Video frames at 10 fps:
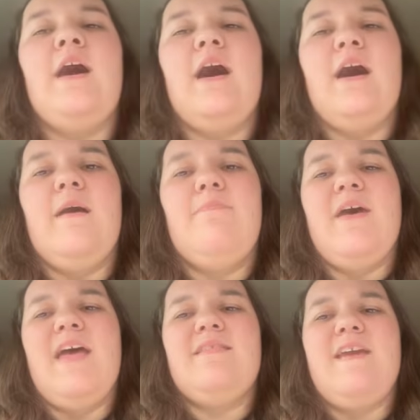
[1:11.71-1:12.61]

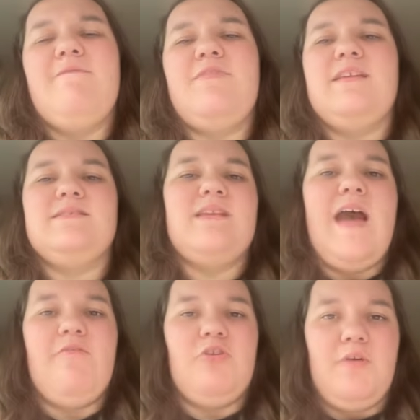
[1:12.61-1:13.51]
that if they didn't
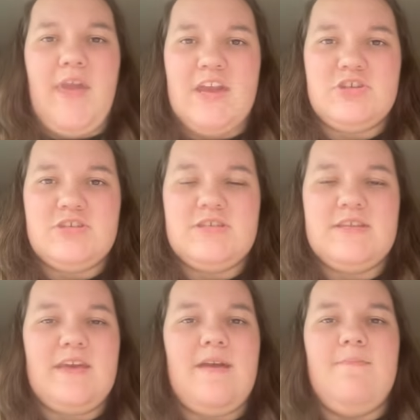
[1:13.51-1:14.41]
have a location to
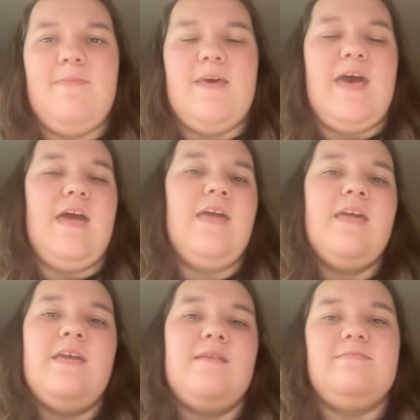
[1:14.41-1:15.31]
them, that
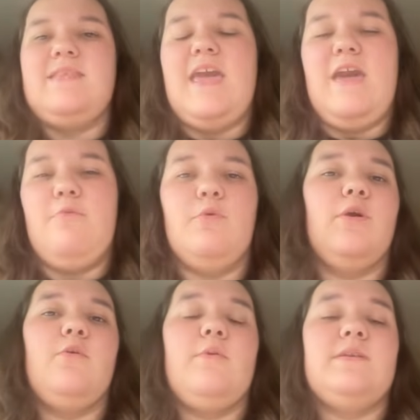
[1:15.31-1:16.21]
they
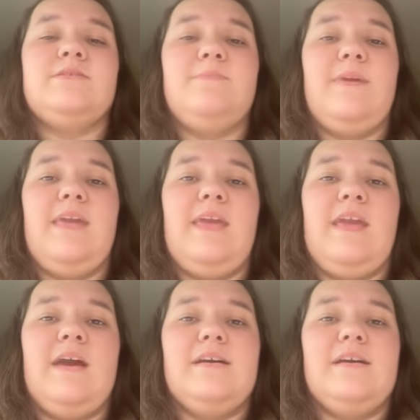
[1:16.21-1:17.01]
weren't going to be,